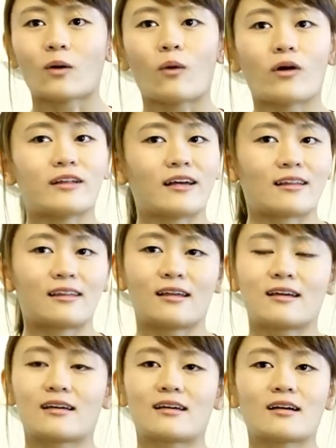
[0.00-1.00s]
or they
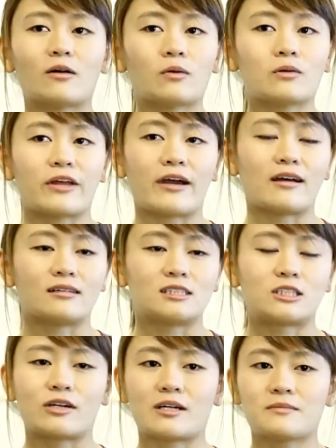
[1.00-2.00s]
think all their
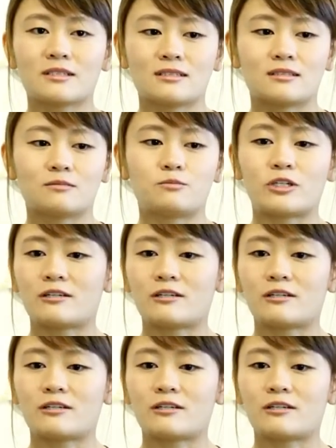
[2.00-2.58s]
treatment